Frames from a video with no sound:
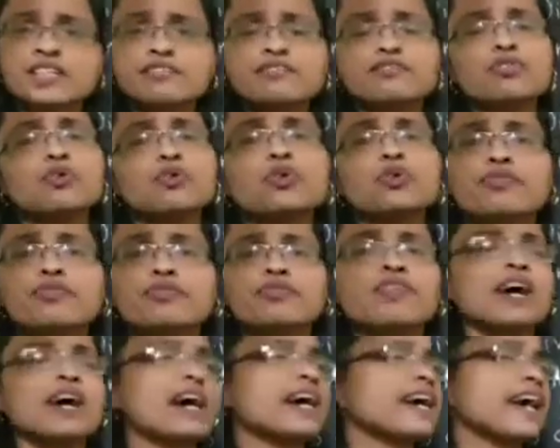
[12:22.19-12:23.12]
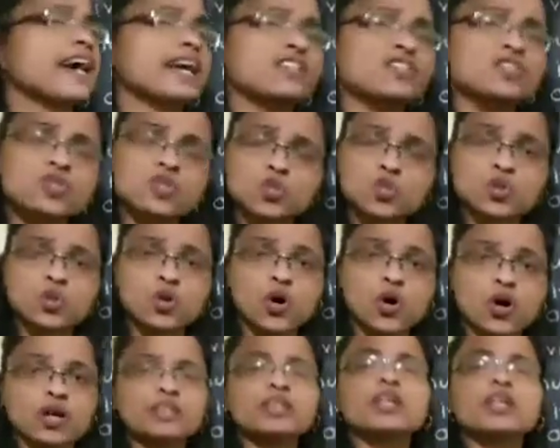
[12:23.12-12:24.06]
4, 5 and so on,